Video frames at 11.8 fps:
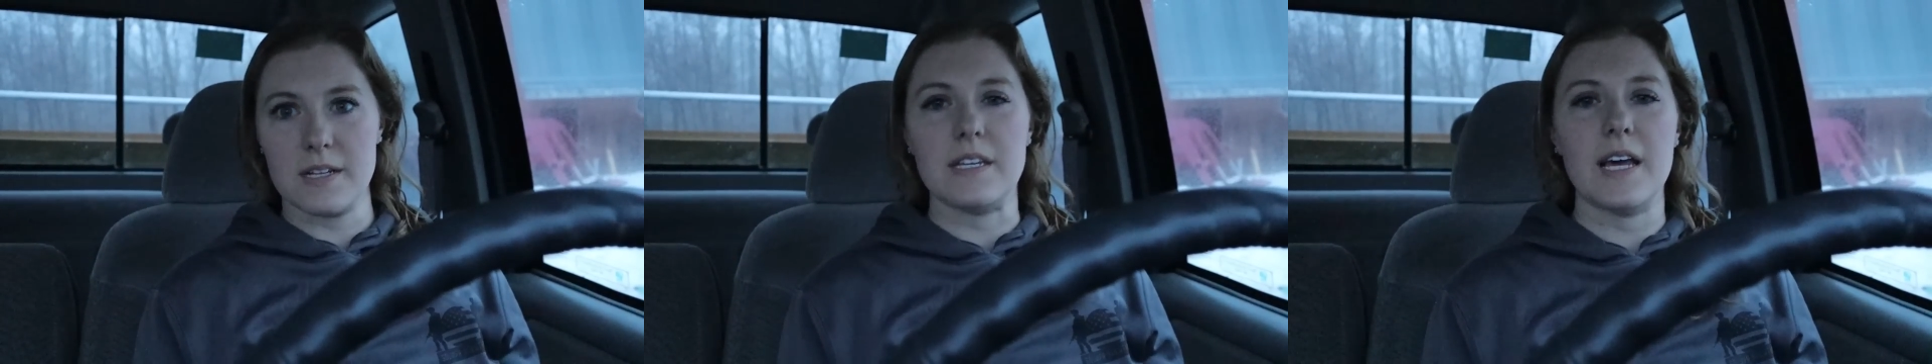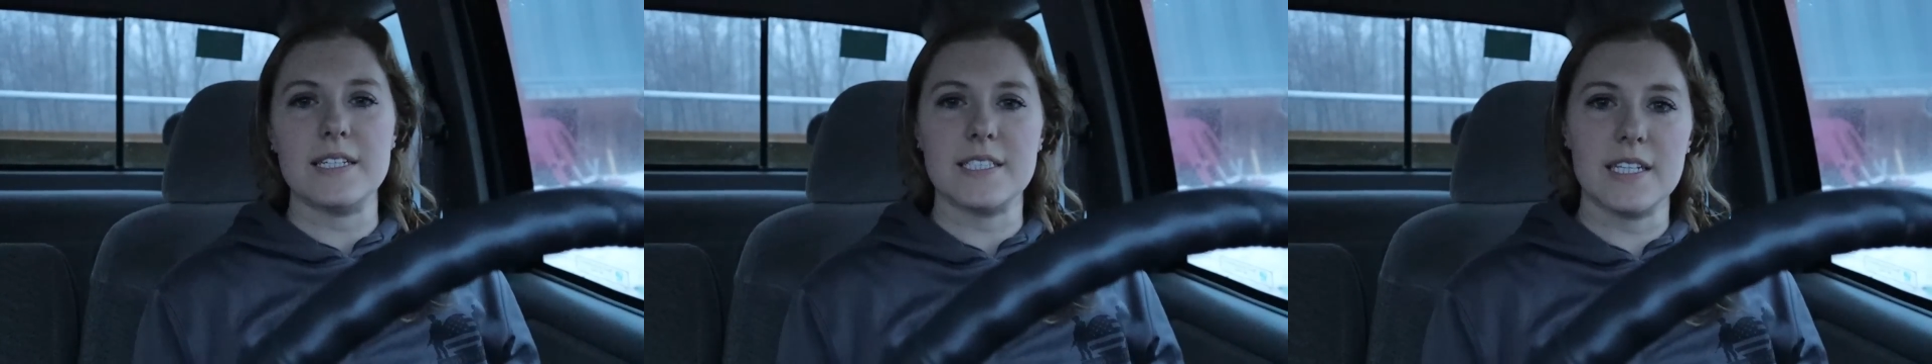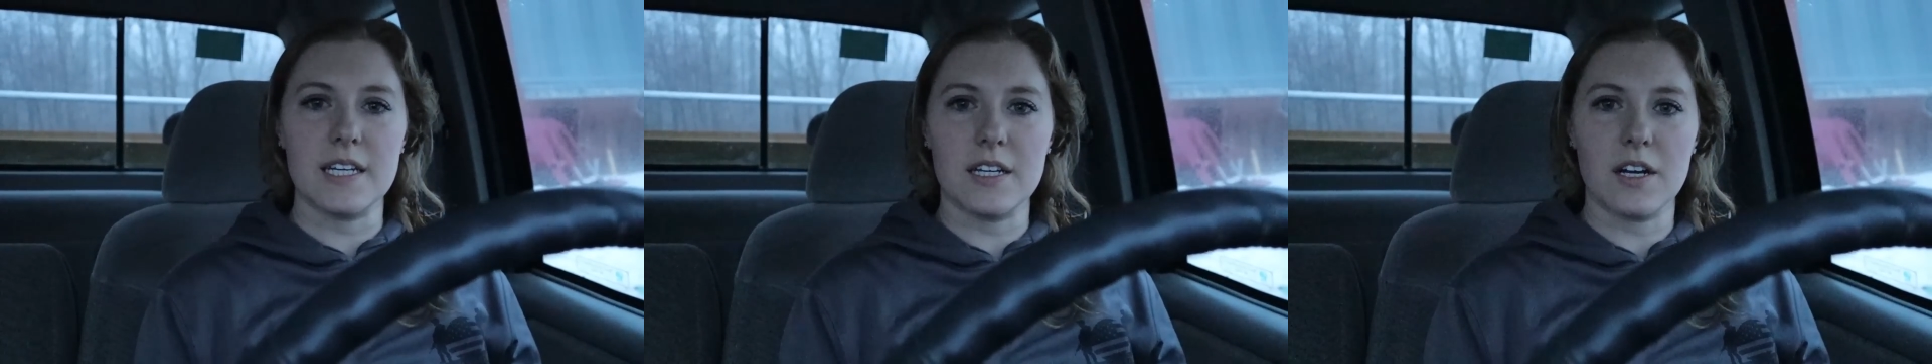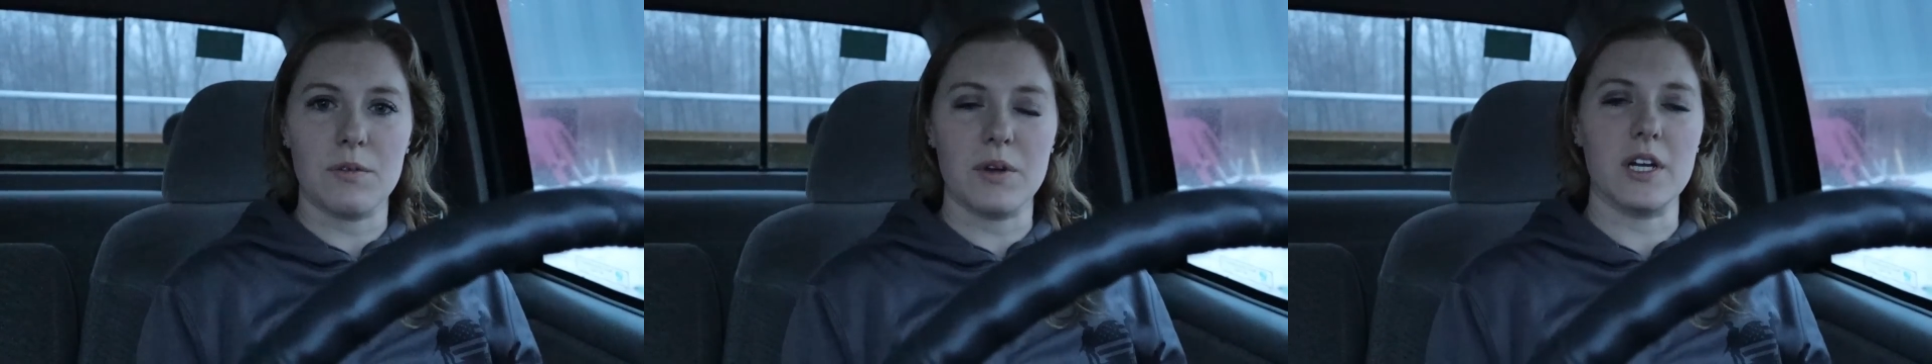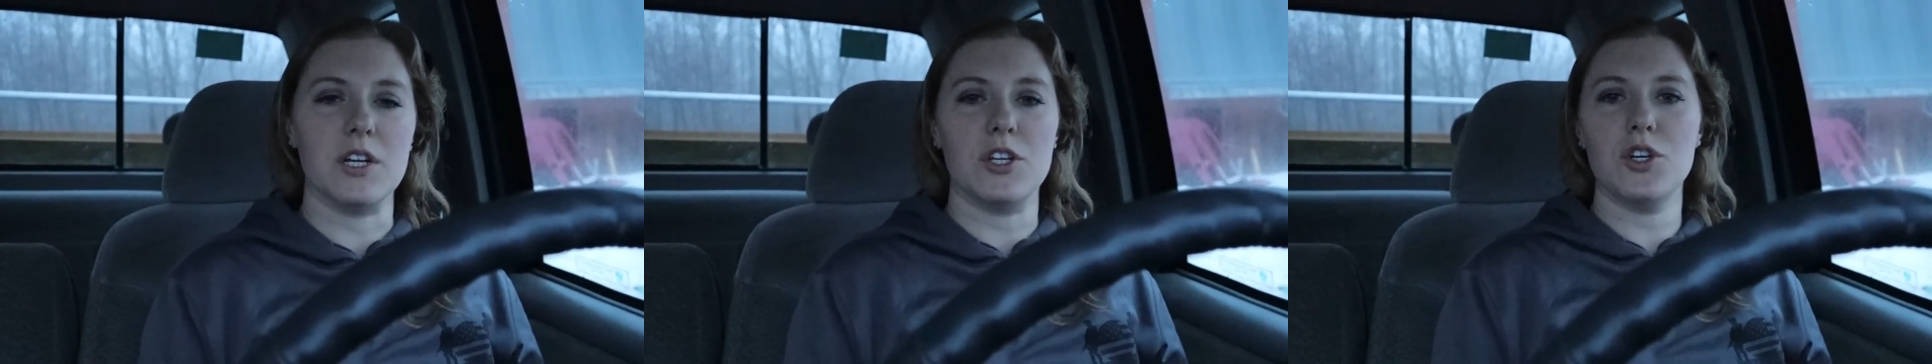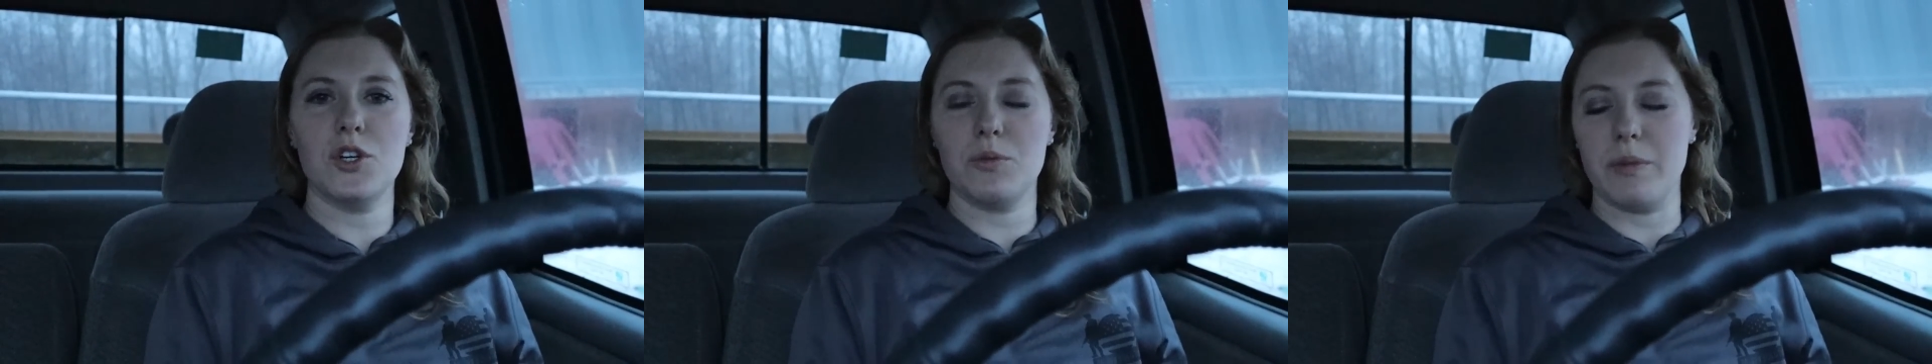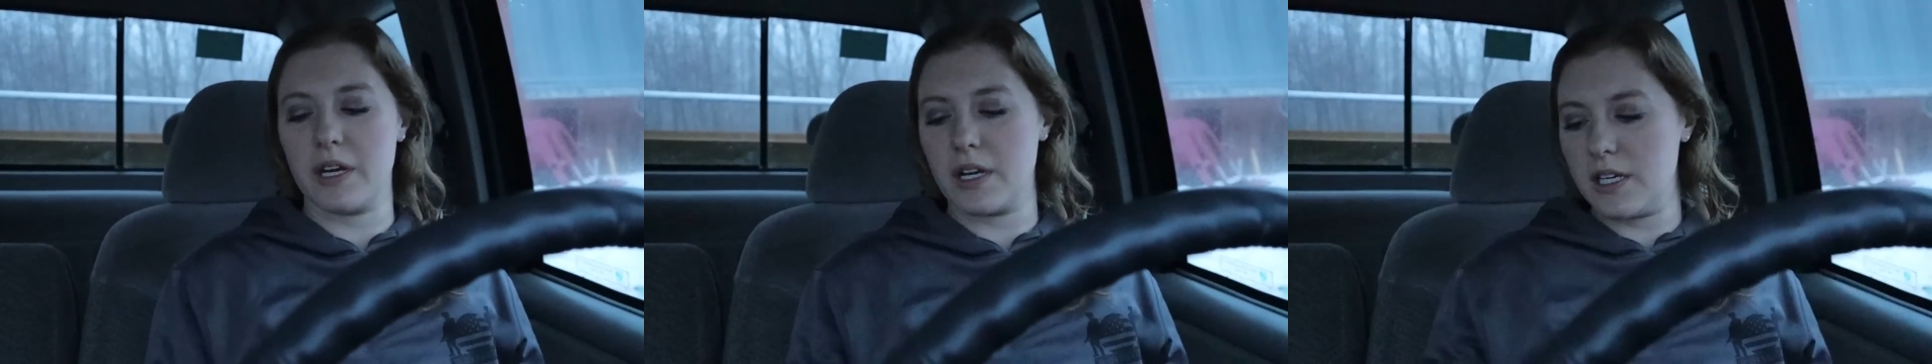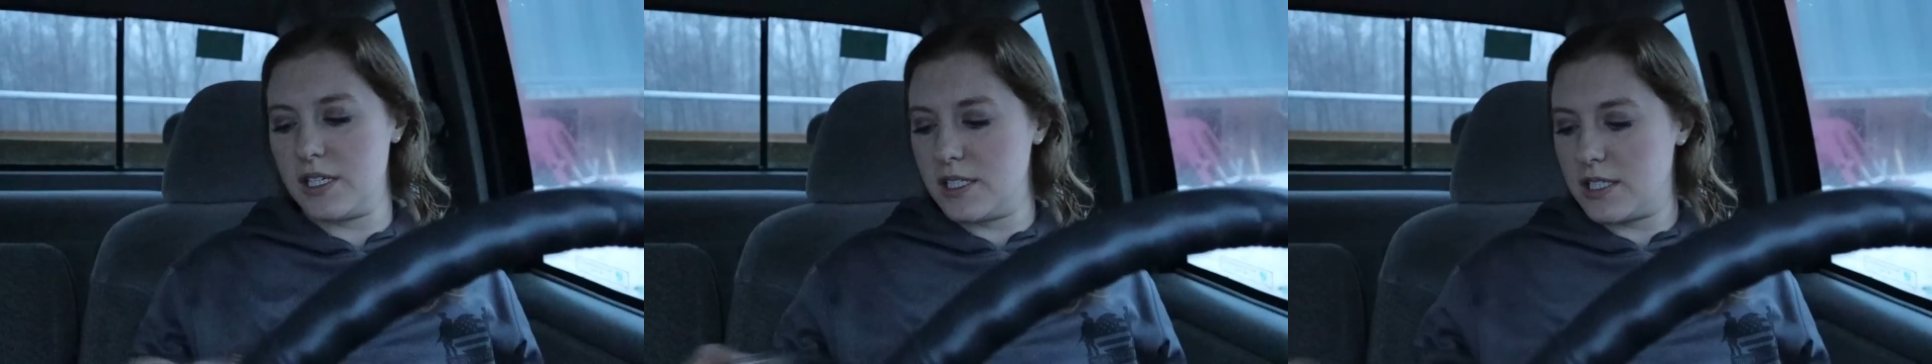testing are we going to do
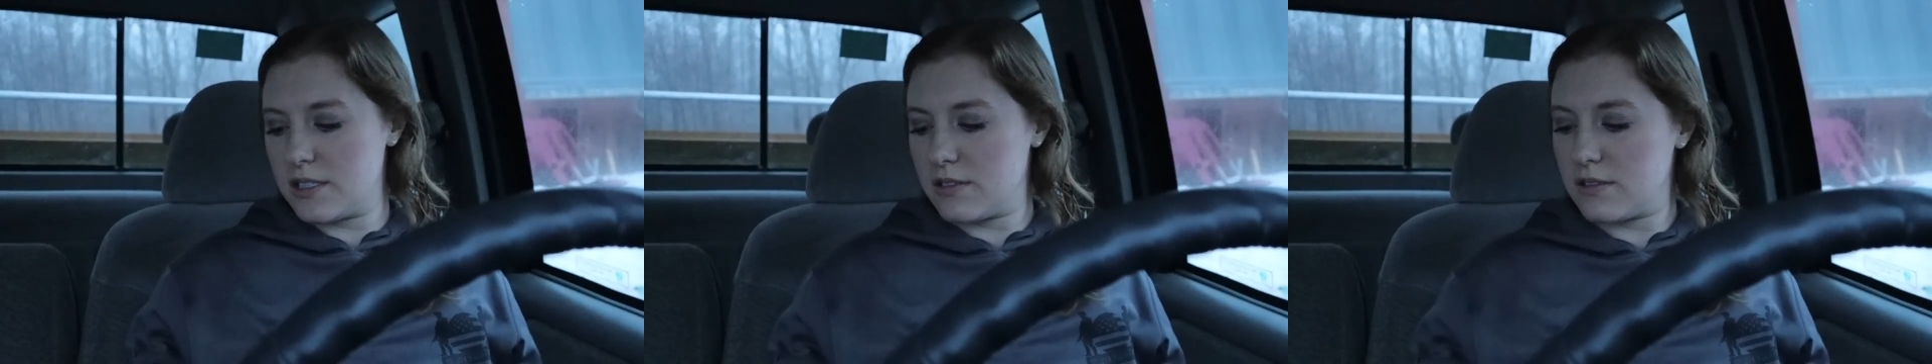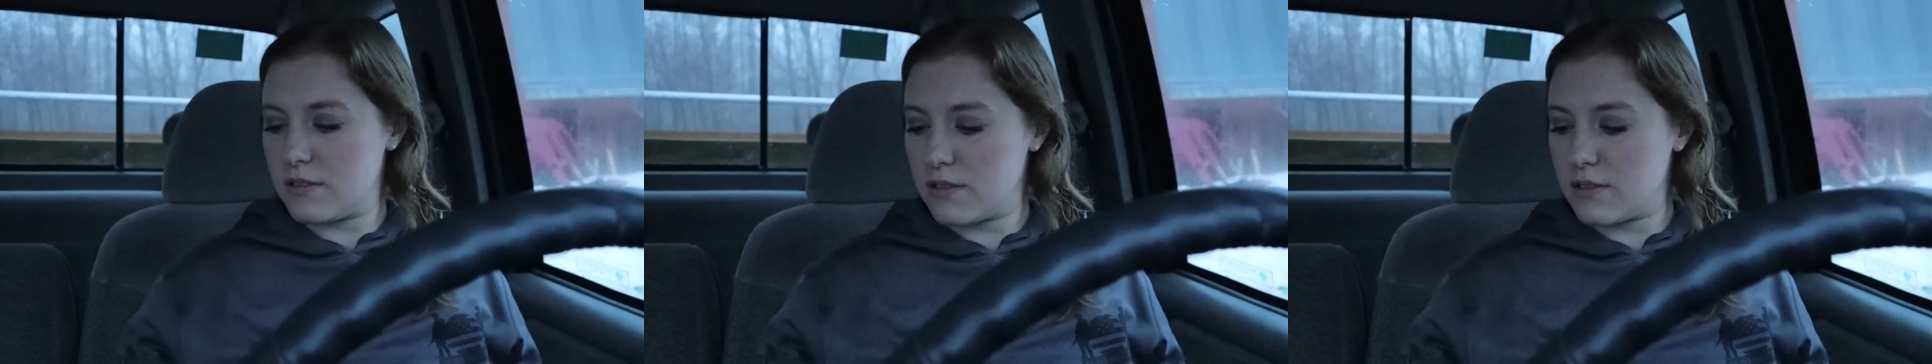because